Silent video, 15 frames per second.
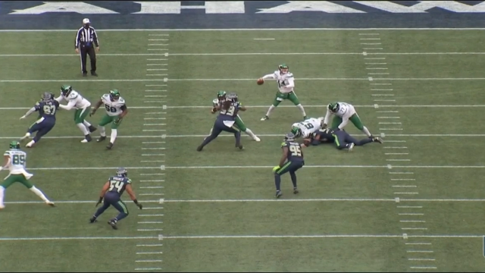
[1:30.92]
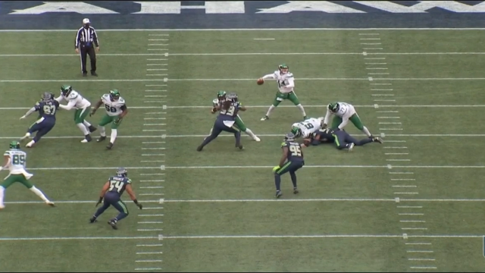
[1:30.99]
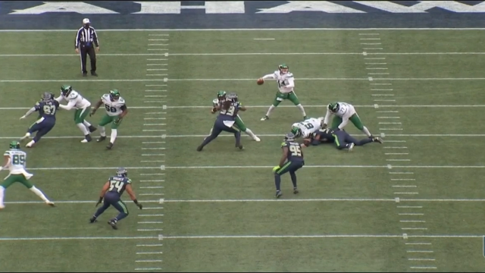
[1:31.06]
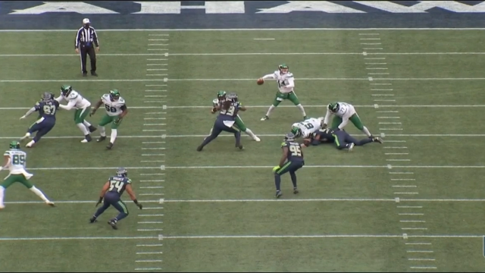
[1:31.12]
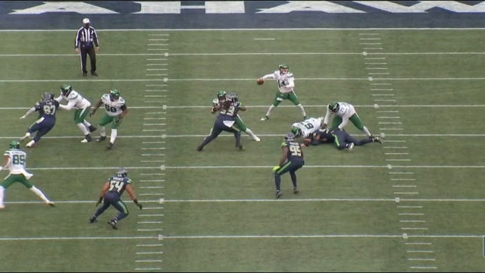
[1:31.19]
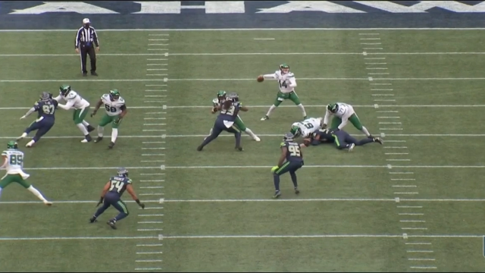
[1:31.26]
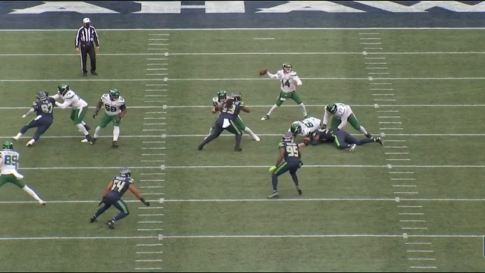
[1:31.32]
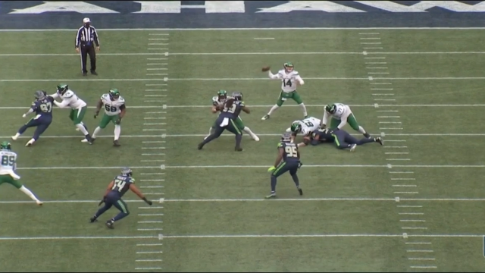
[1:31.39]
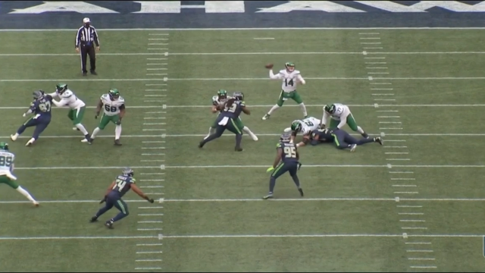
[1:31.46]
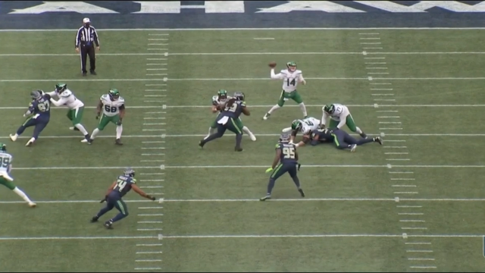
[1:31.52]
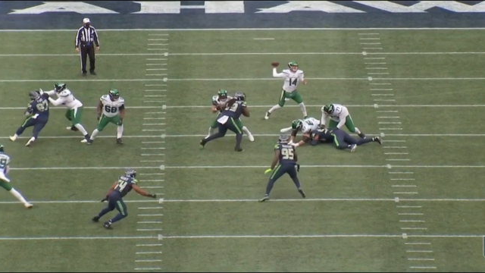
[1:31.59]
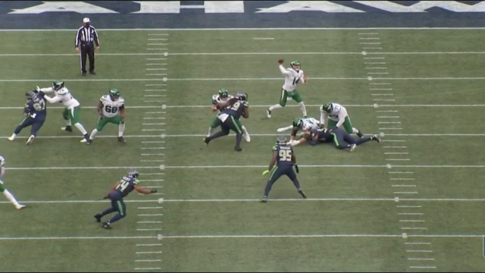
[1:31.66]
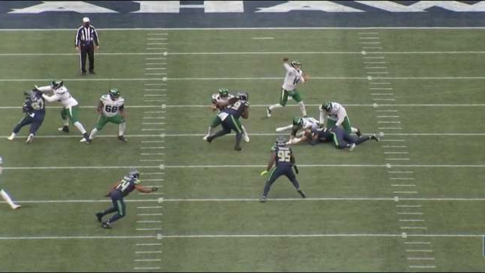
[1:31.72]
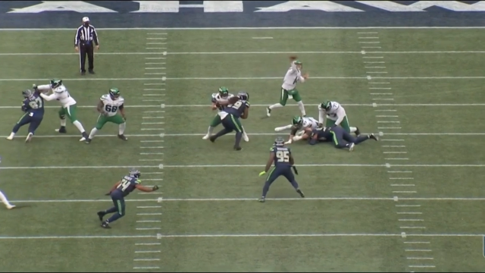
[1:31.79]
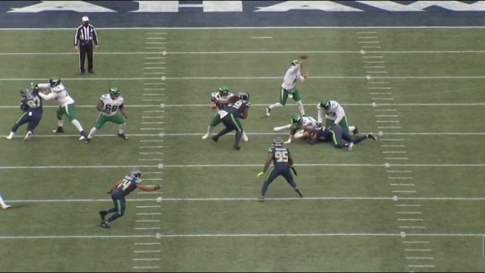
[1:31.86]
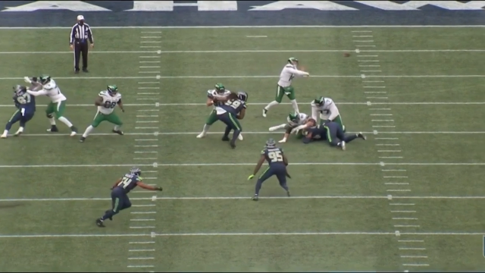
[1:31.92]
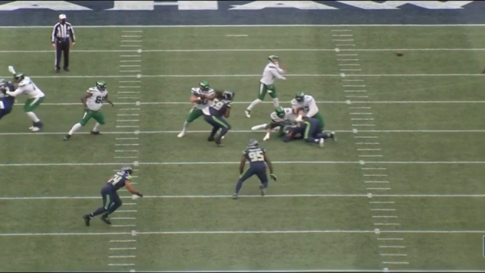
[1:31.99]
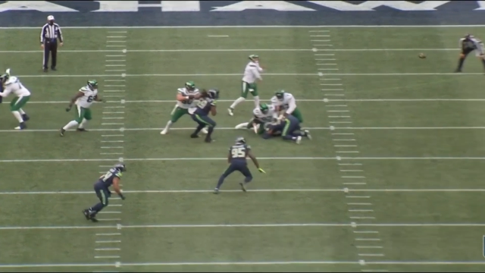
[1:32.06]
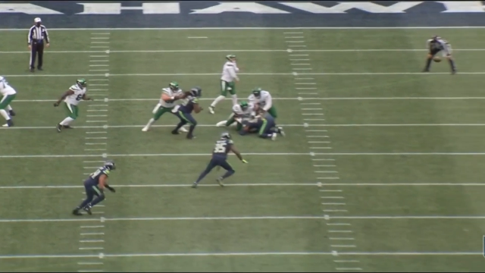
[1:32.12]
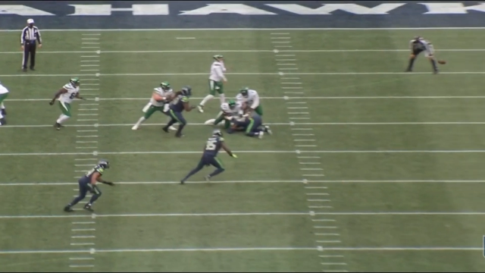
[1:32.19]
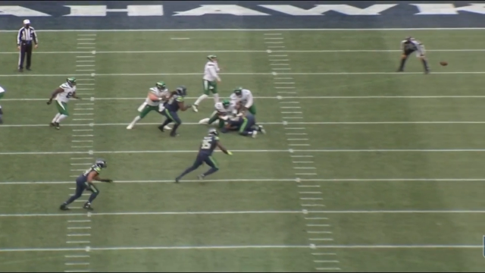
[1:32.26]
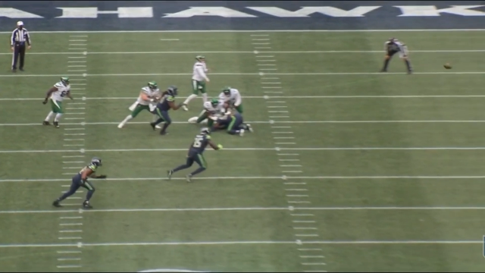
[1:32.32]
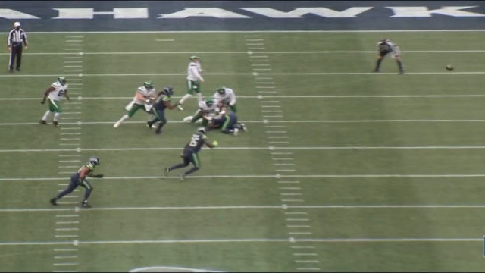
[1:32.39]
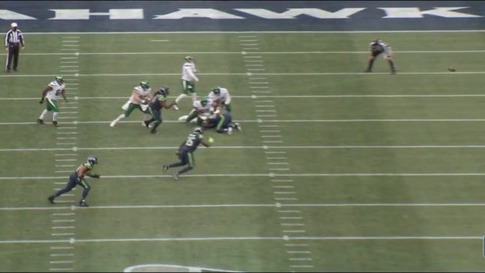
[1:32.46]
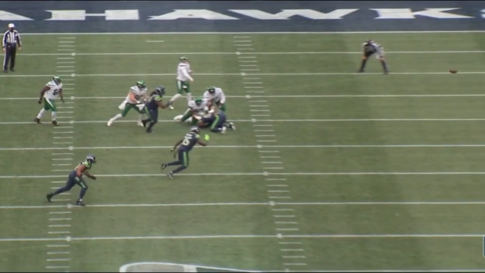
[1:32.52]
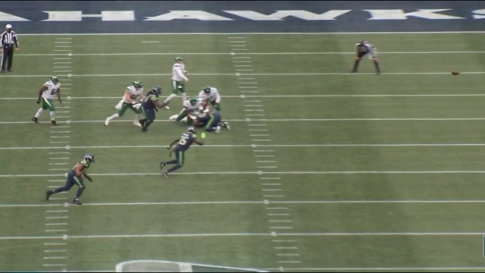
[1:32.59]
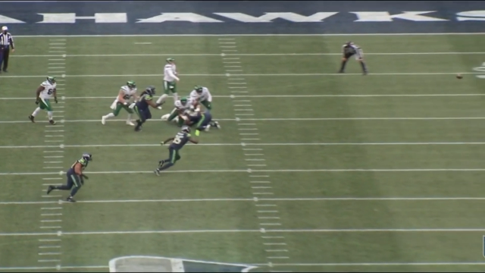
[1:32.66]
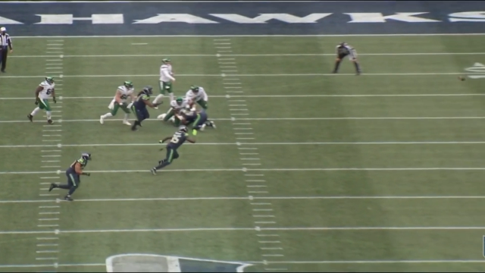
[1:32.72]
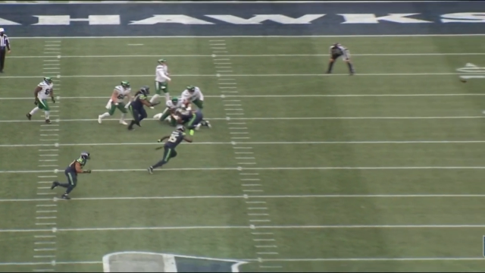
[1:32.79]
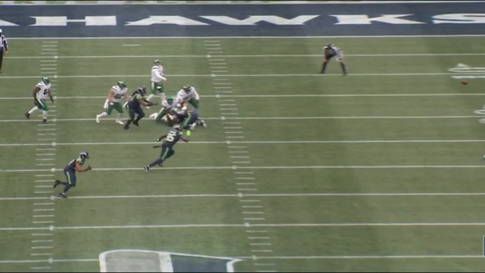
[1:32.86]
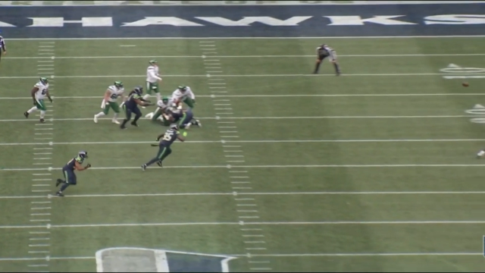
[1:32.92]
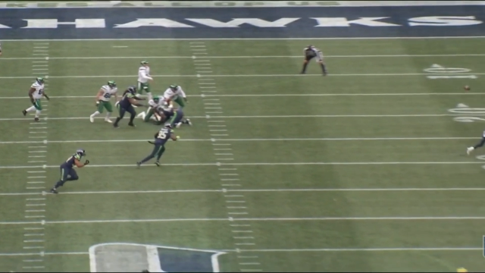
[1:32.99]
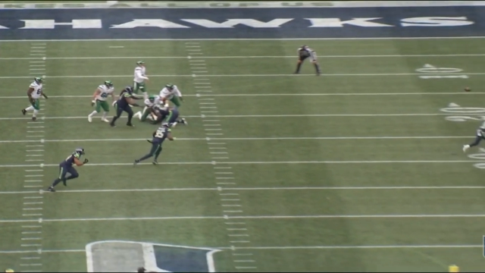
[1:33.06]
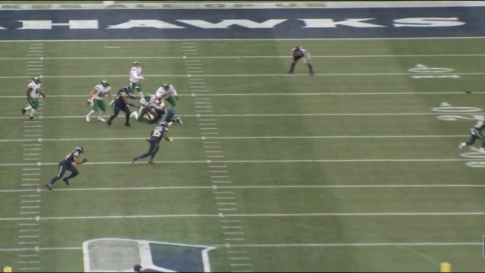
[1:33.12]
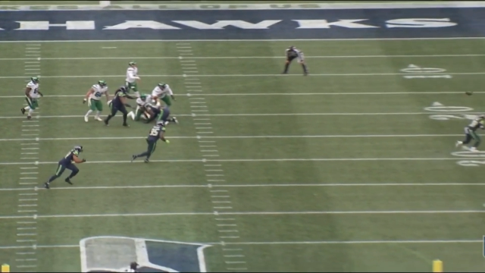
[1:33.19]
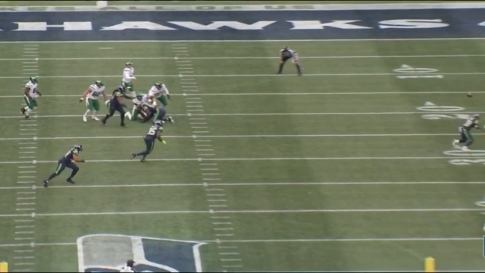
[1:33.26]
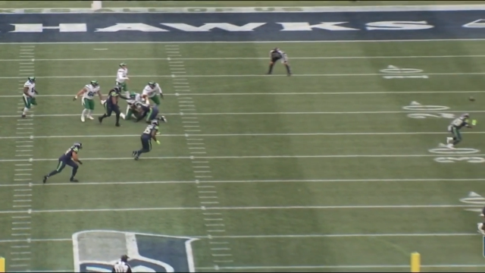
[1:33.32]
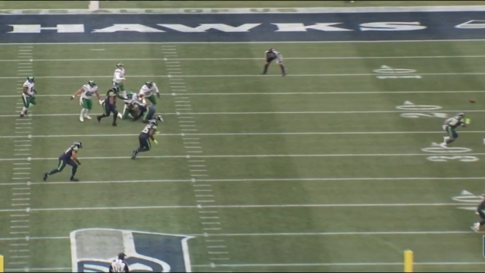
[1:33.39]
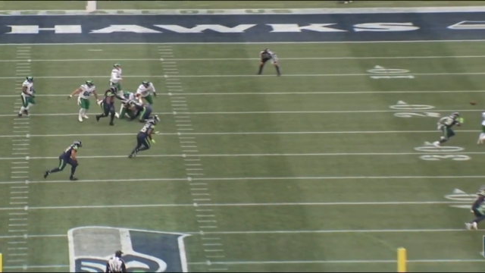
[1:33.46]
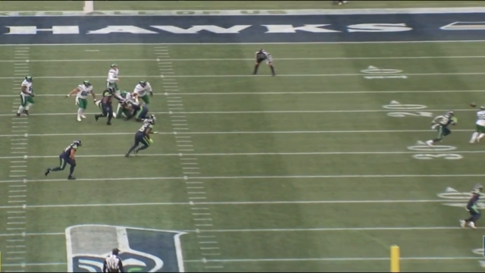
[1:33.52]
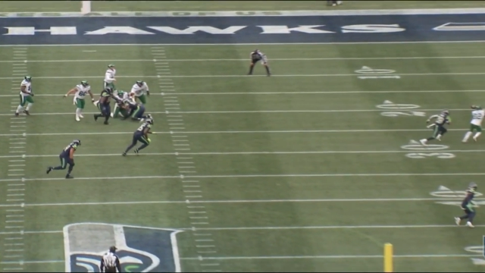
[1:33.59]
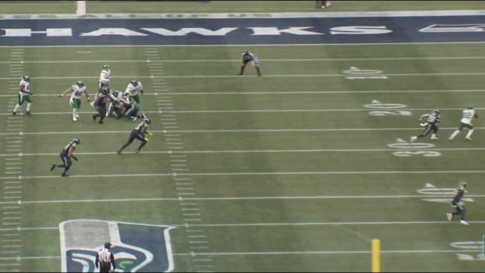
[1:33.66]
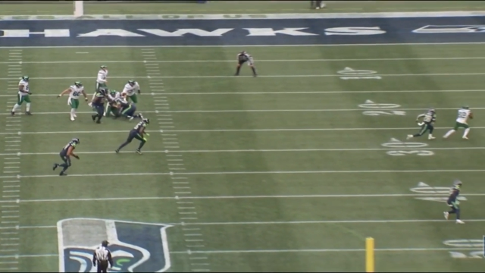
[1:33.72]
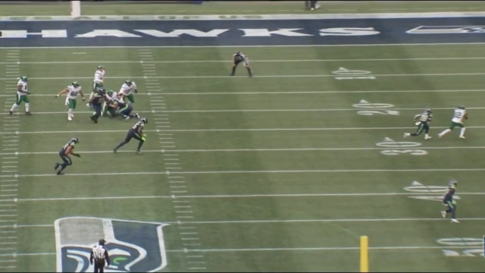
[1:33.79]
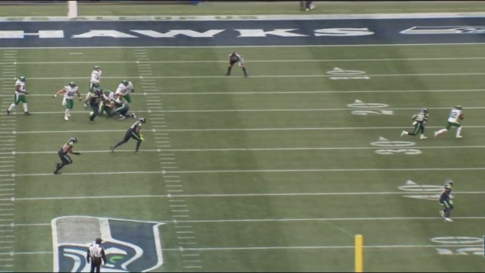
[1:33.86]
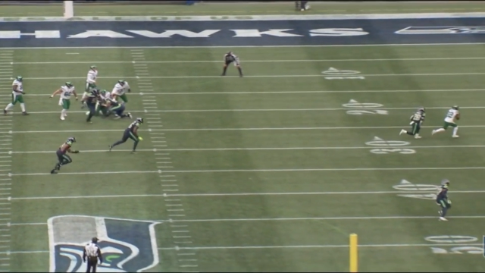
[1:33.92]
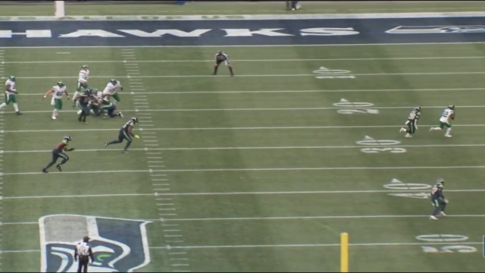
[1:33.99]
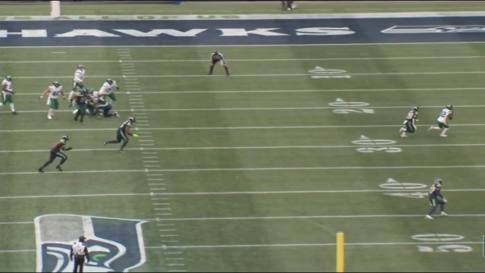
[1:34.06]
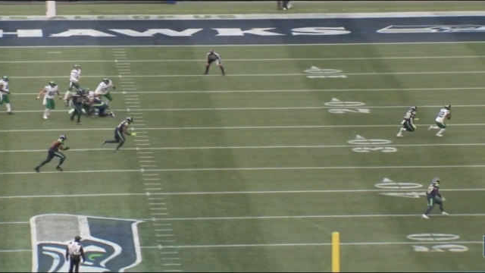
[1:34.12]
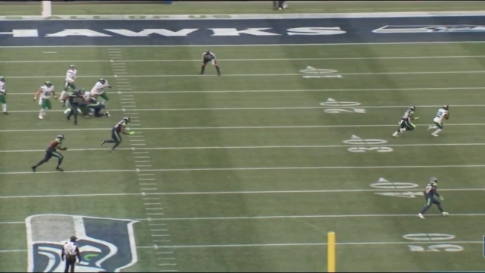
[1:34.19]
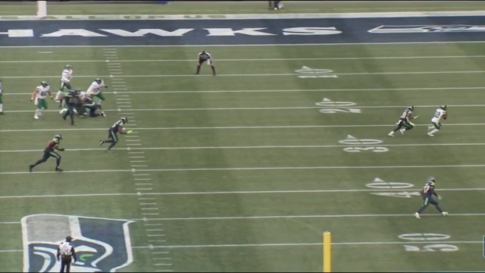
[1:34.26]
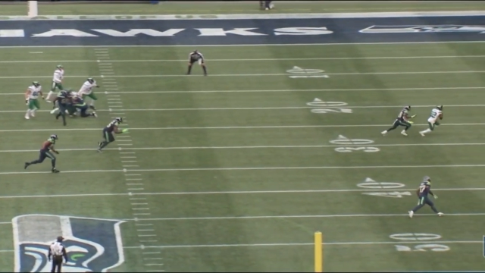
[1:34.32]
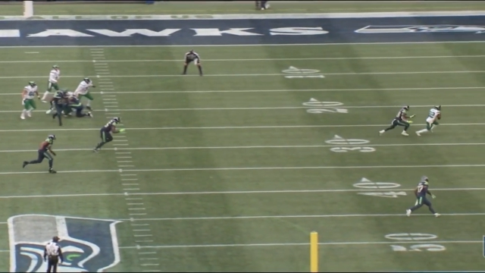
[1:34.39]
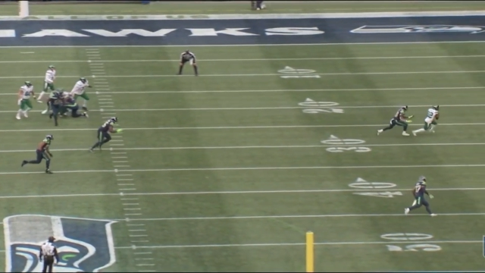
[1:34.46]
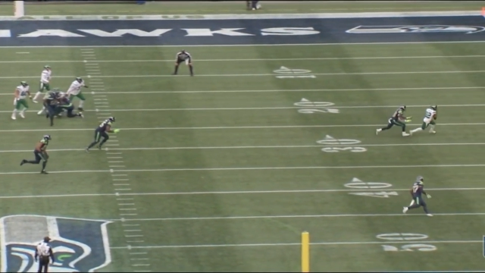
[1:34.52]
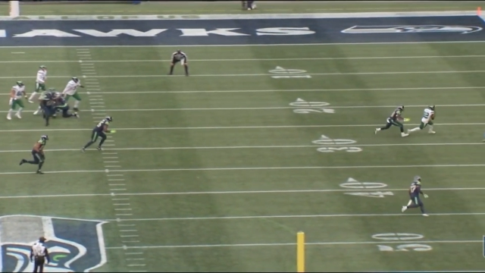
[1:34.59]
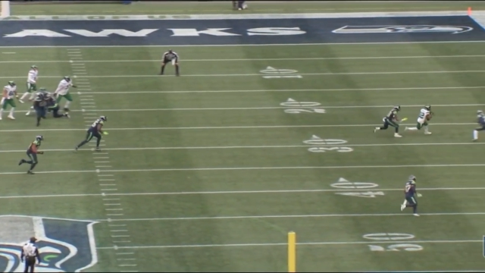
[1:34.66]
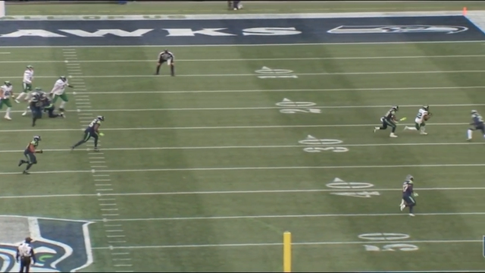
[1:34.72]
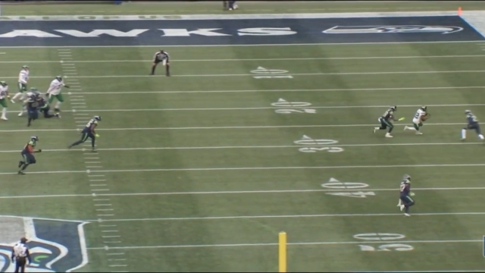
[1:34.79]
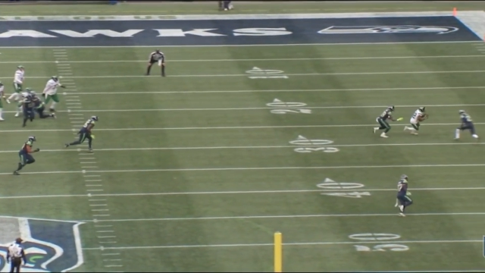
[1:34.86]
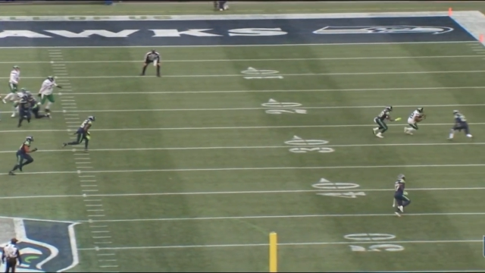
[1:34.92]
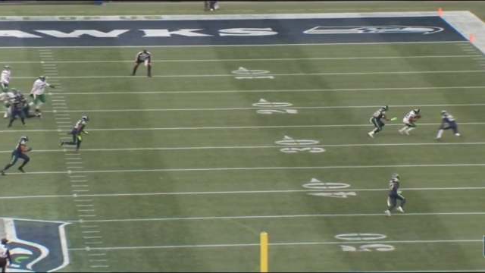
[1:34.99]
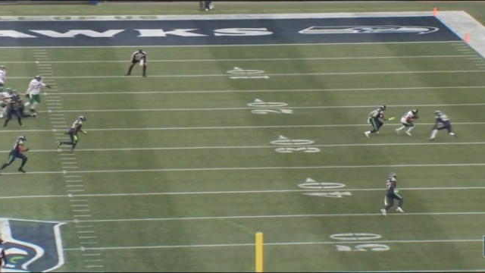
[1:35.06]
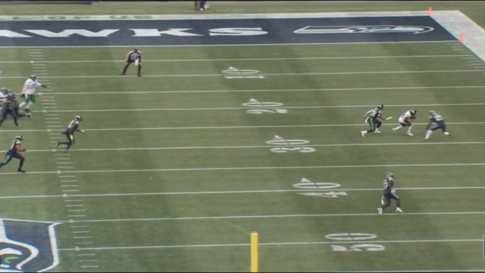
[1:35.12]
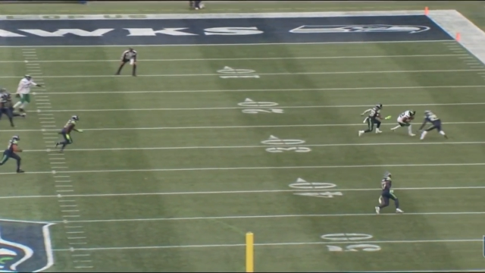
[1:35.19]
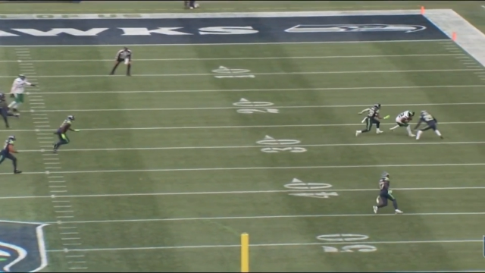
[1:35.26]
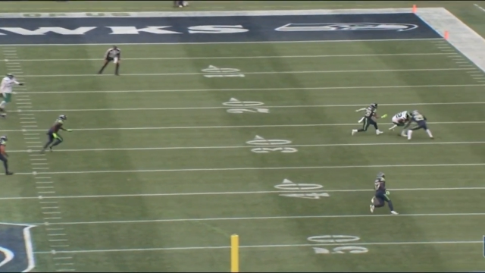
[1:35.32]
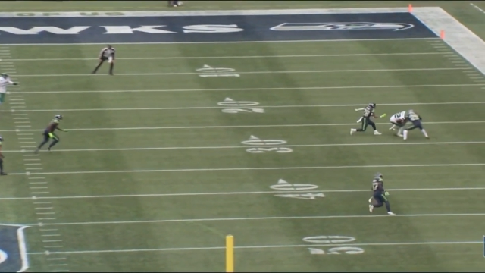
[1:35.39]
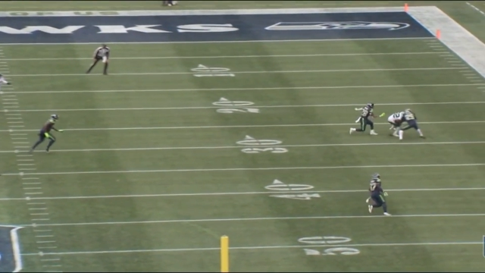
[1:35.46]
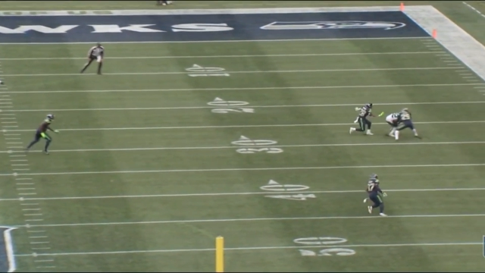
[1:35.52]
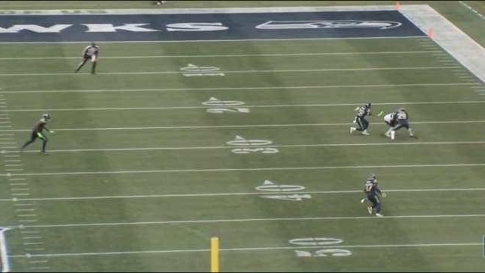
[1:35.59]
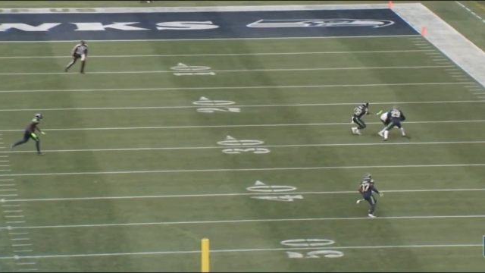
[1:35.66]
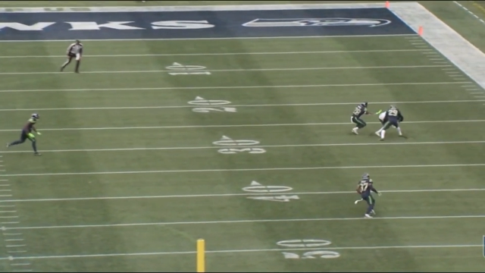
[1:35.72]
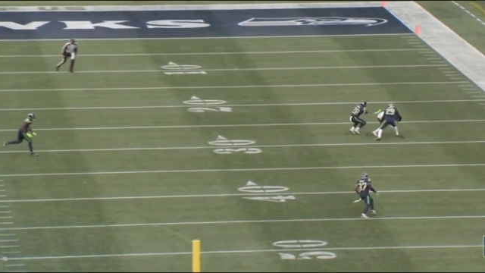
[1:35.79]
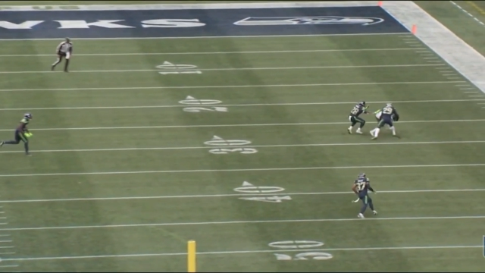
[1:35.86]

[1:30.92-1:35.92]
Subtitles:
Nobody's mouth can be seen.